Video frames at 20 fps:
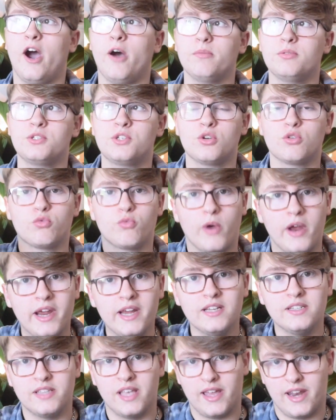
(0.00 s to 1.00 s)
helps to
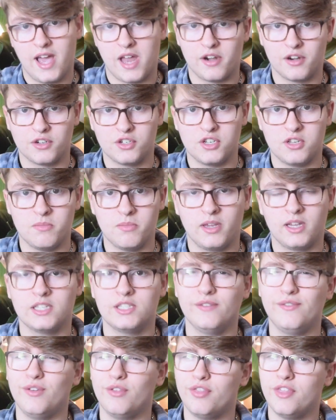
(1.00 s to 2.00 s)
raise that energy.
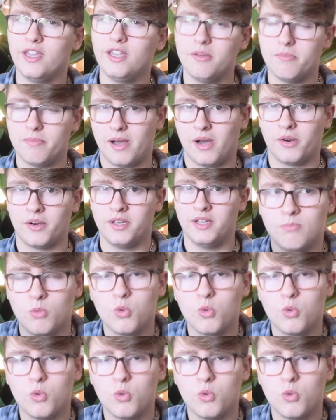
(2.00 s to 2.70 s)
Because if you think about it,